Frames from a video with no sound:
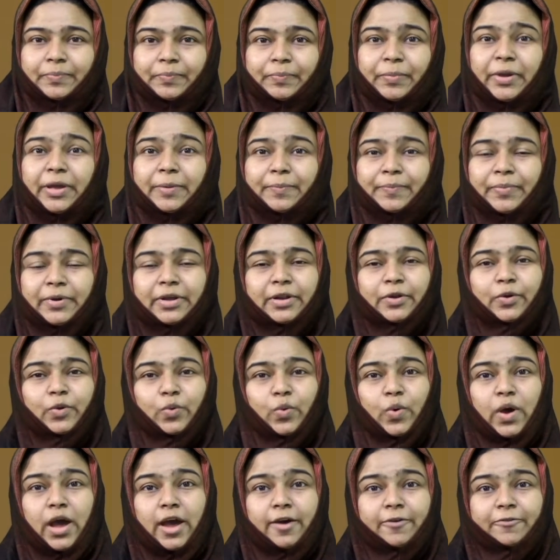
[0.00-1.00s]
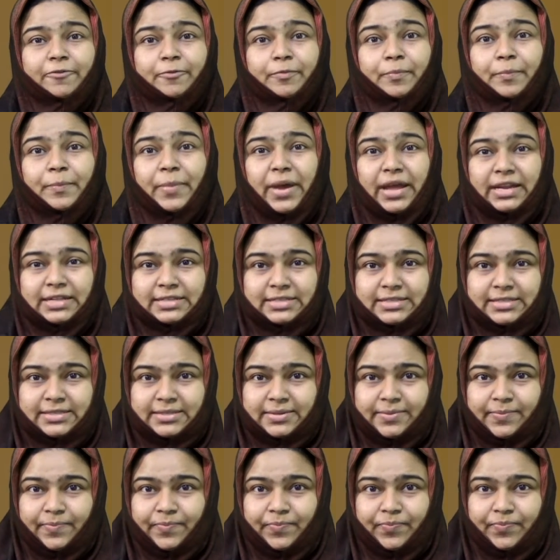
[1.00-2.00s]
people who have
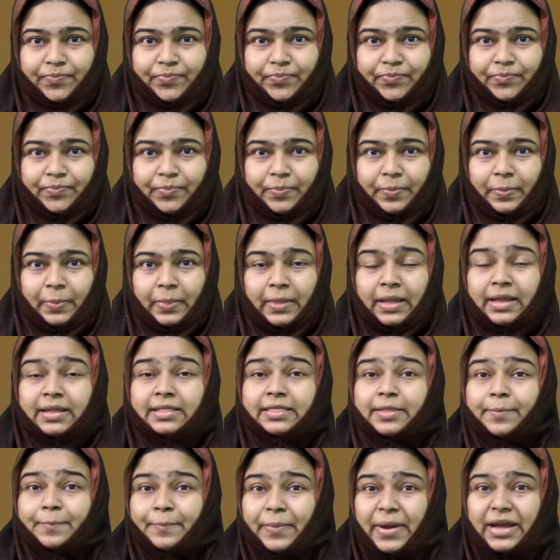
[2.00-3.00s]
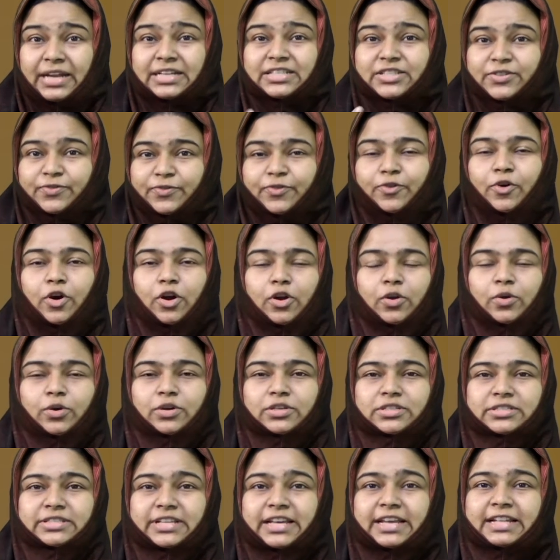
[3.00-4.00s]
pets. The pets
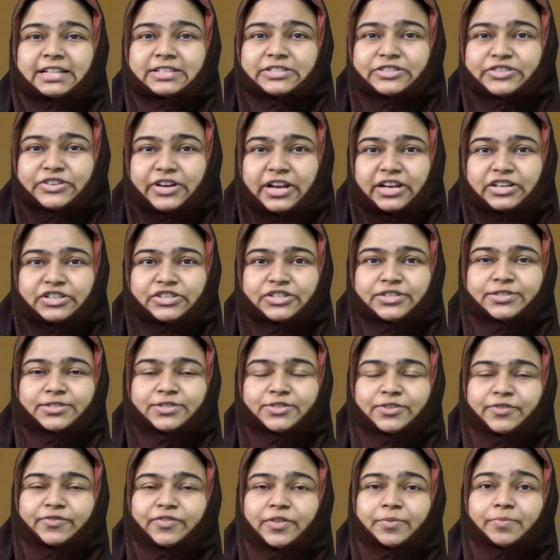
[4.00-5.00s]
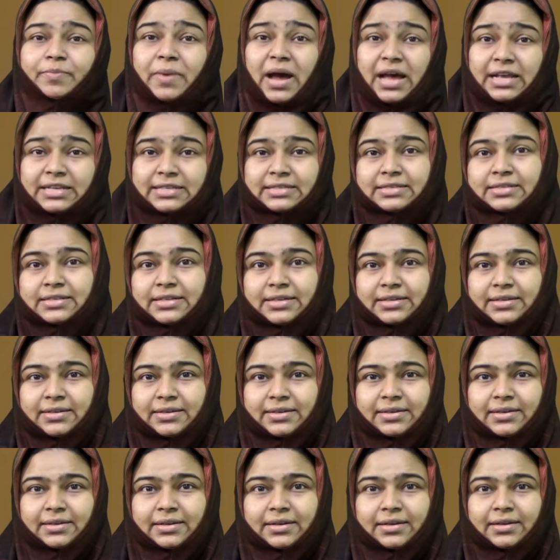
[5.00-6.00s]
follows the instructions of the master.
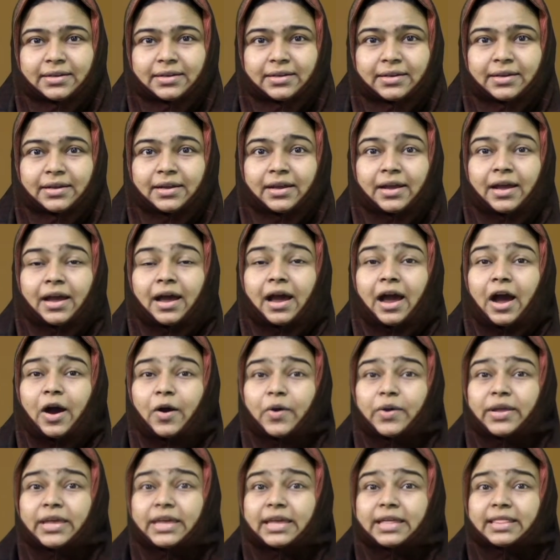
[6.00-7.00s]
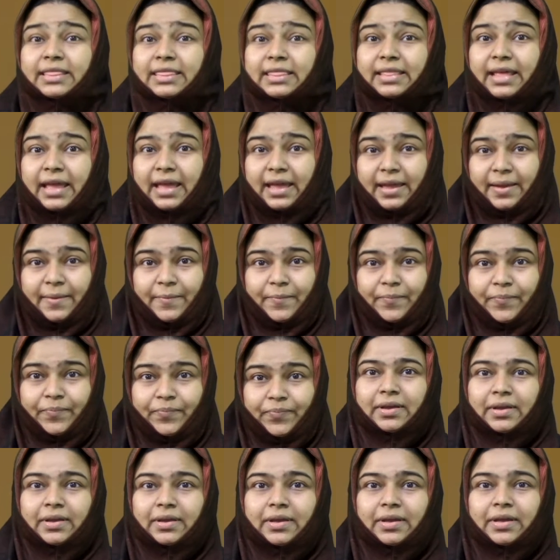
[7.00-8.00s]
How can they?
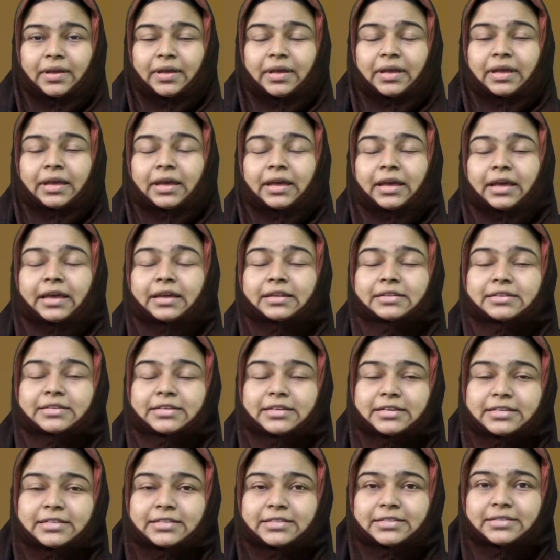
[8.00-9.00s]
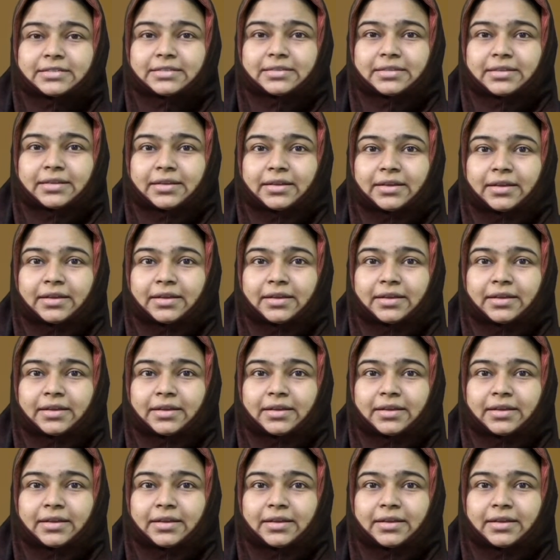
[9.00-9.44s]
It is